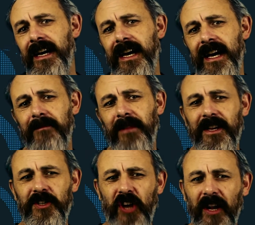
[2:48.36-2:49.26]

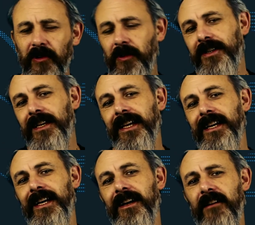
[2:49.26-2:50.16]
like a juggernaut, like
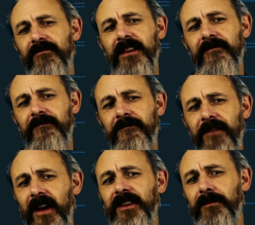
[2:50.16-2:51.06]
a really
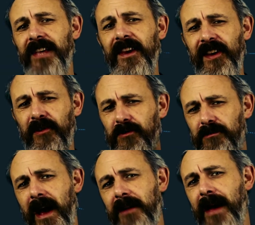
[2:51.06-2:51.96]
fucked up
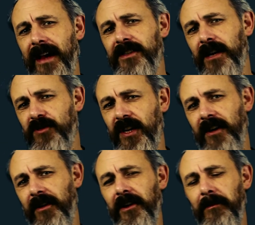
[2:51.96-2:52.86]
tentacled Mad Max type shit
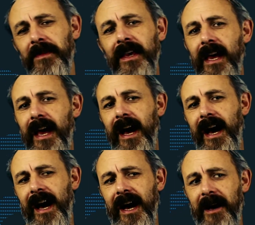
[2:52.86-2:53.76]
going on.
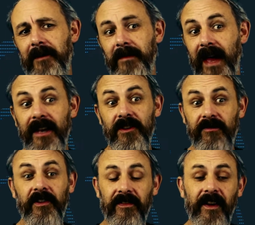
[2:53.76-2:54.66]
And
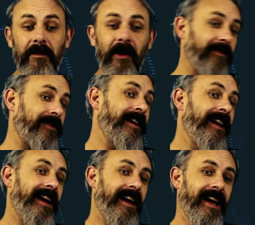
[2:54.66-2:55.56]
you've got to fight them off.
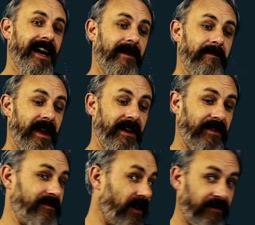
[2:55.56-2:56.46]
And if
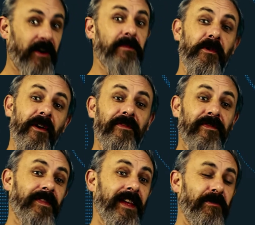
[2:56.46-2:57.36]
you not fight them all
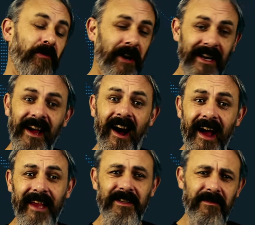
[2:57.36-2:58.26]
off, then you're all going to
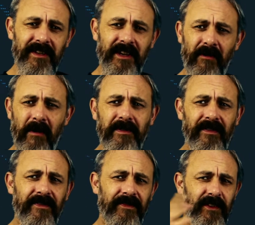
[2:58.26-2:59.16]
die. So it's
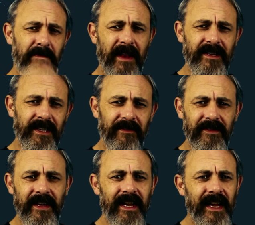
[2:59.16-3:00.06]
cooperative,
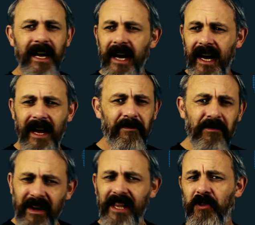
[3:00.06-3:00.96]
competitive,
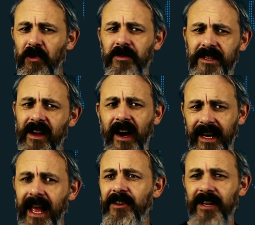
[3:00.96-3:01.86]
really cool
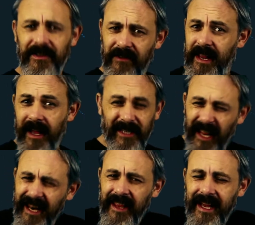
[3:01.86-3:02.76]
design, actually. It's really, I
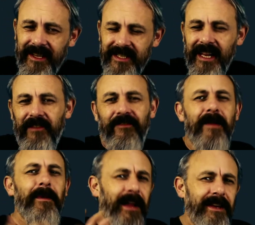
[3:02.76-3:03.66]
just like the
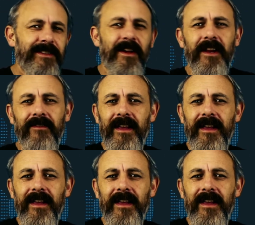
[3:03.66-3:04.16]
theme and like design of